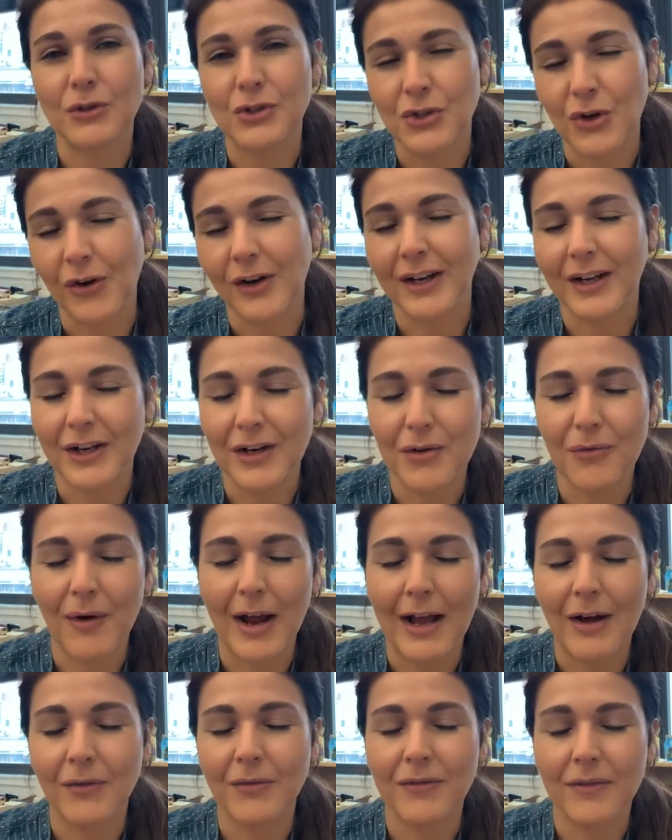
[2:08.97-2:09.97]
starting in
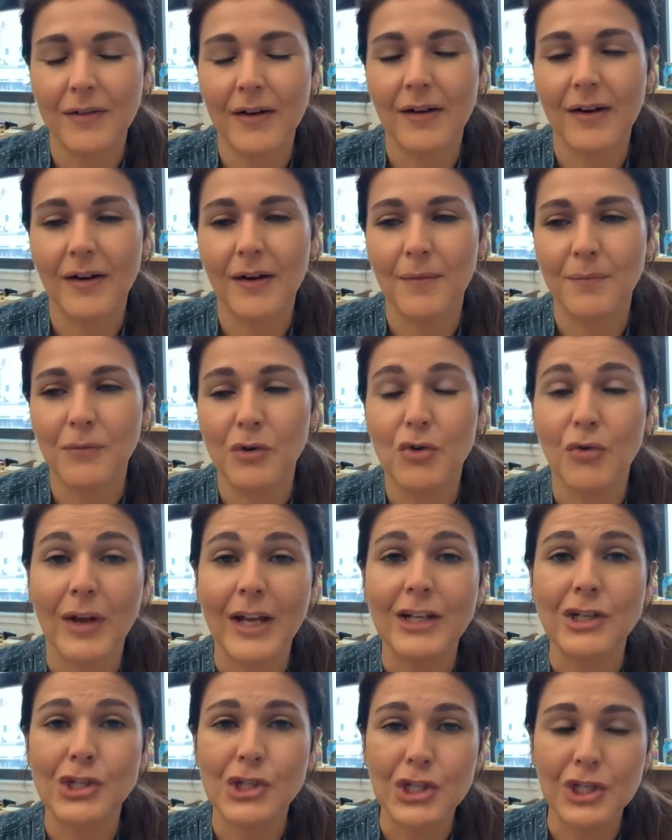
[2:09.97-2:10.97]
around
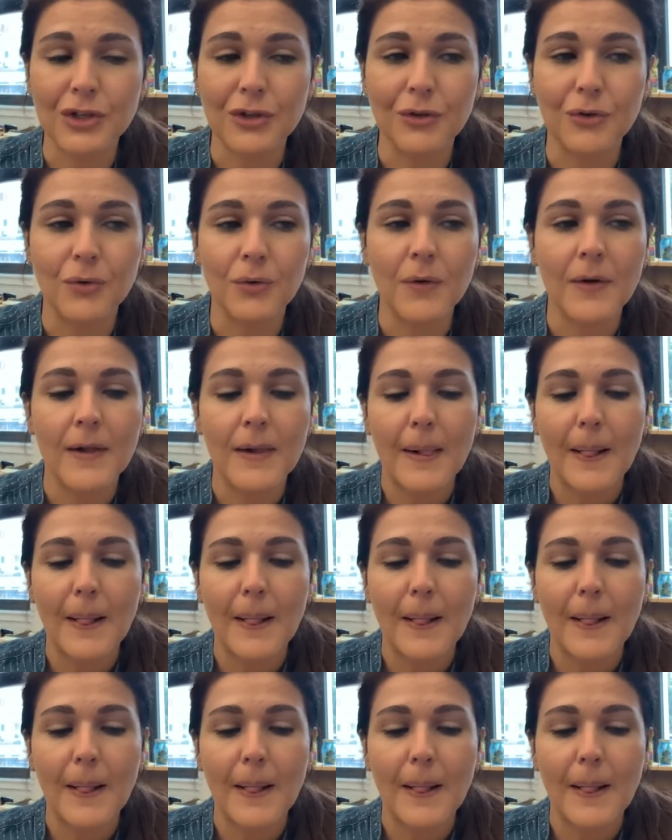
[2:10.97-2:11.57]
grade 2,